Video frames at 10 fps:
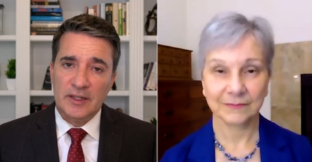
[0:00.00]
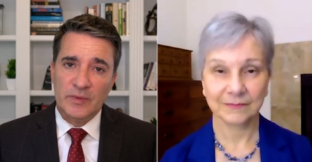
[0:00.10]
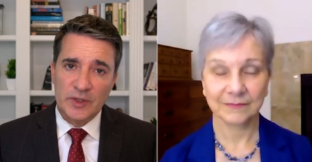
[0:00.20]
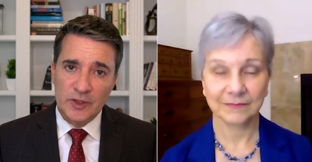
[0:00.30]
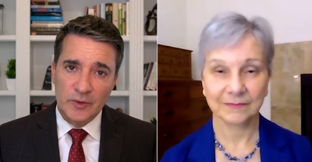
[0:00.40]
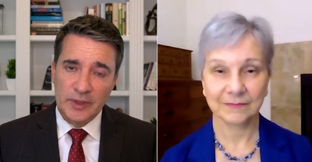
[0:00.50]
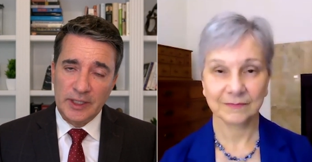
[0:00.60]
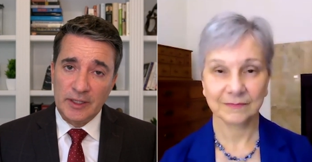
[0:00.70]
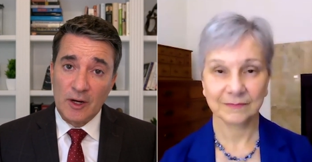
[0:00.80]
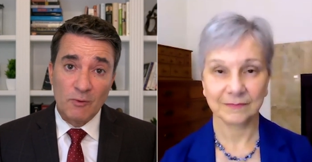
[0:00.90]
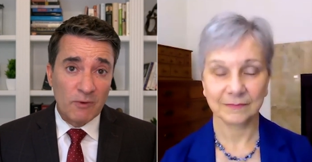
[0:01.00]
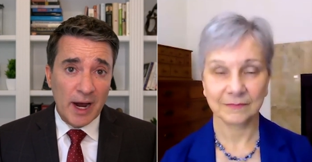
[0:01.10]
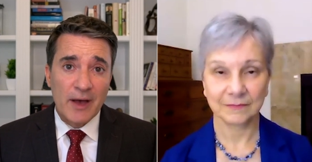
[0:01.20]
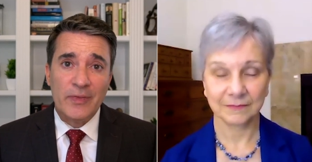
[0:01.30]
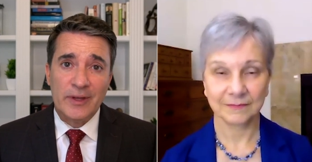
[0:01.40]
Speaker 1: have been doing
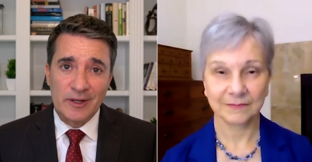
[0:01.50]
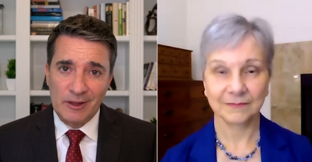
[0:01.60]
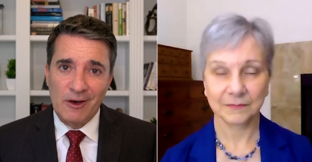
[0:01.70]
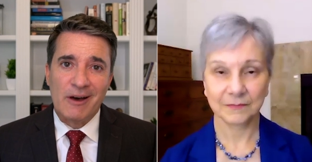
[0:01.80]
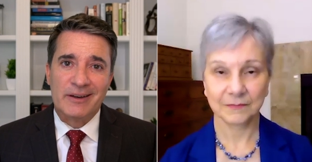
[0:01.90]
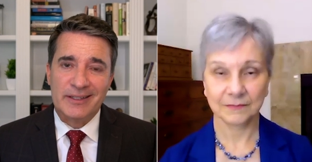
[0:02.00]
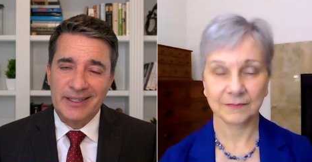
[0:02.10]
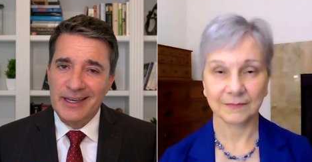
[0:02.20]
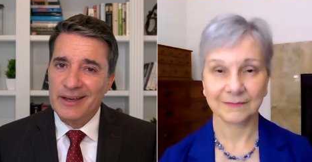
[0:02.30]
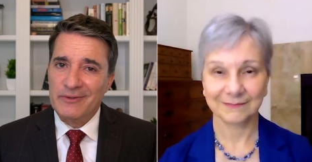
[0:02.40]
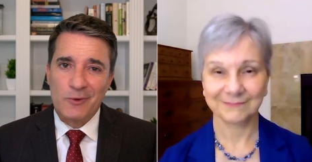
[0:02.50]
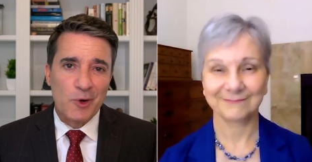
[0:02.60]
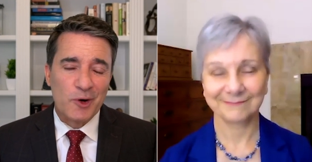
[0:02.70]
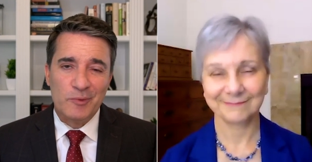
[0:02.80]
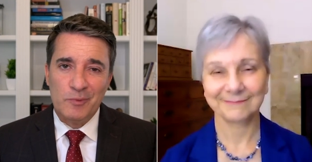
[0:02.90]
around the clock
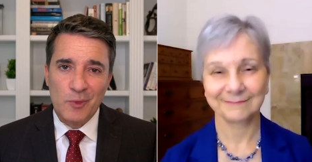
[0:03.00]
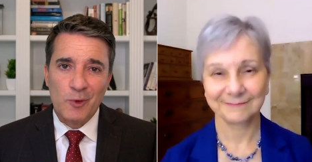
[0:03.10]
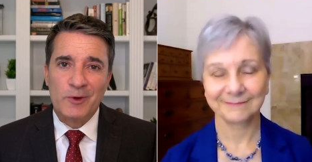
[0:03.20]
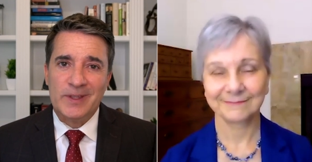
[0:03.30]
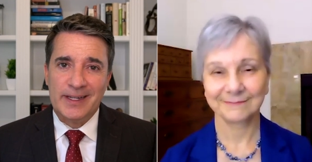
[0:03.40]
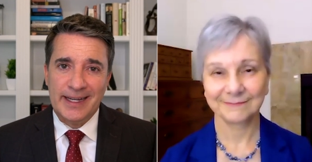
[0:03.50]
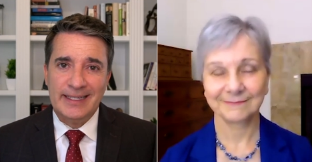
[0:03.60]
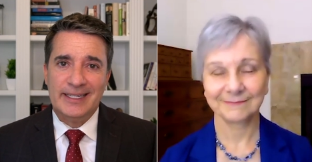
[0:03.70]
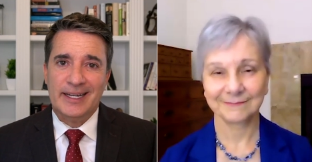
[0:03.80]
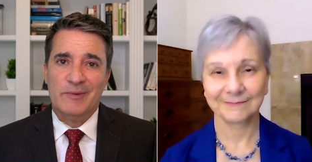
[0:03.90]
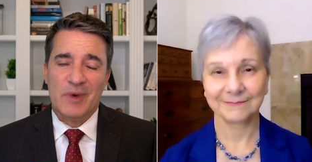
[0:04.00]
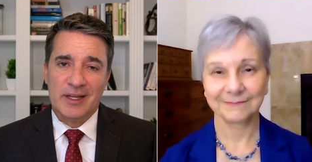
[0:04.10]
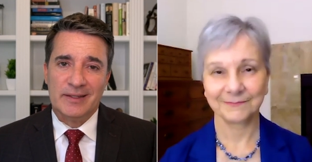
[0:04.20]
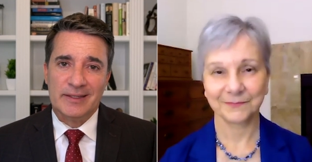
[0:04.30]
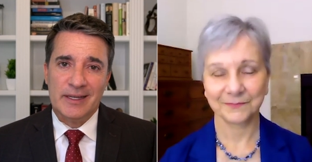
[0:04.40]
for more than 18
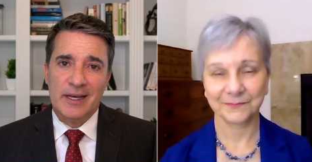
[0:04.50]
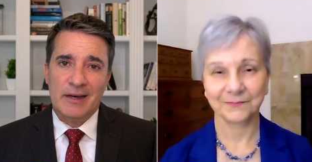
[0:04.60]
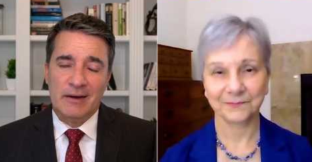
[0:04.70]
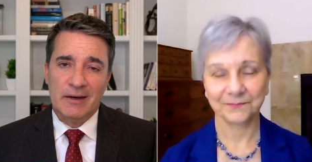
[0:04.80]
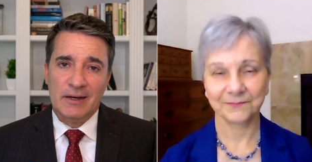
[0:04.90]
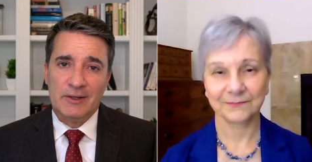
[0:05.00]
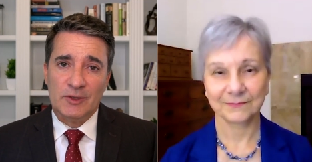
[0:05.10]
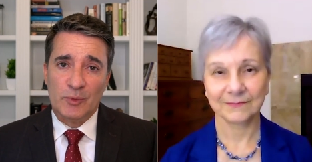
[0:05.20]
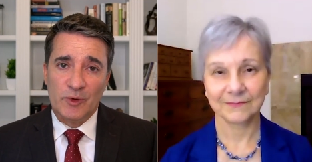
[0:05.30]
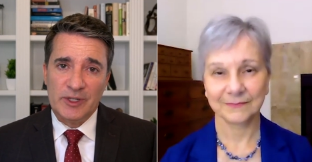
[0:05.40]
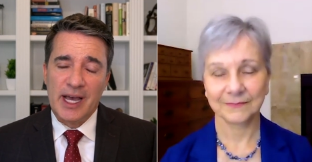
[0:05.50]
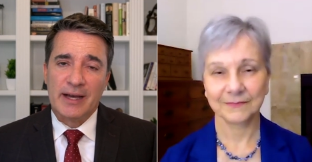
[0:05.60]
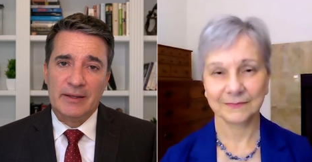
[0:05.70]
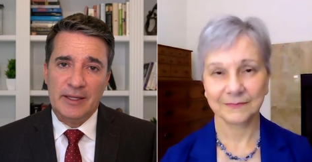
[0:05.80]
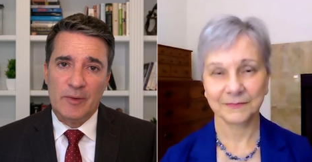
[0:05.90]
months uh, to
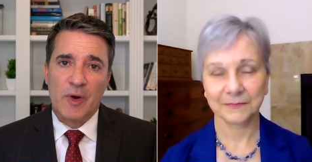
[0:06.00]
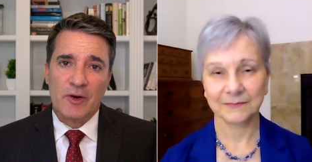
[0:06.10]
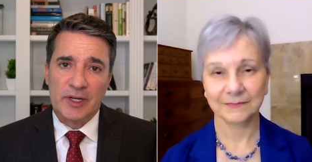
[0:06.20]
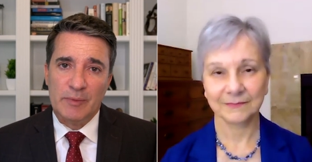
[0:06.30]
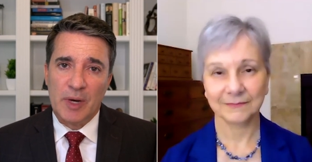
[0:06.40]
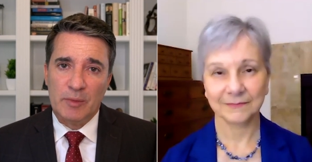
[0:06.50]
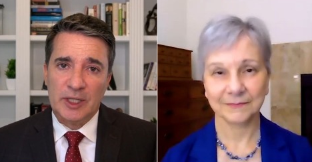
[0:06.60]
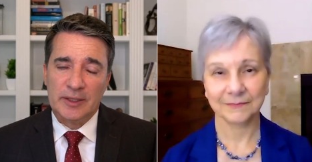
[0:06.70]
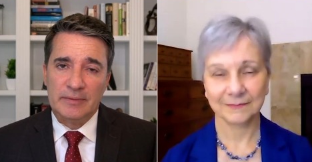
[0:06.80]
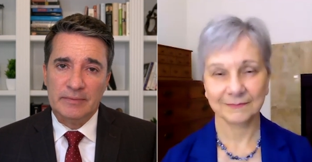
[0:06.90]
protect the American public.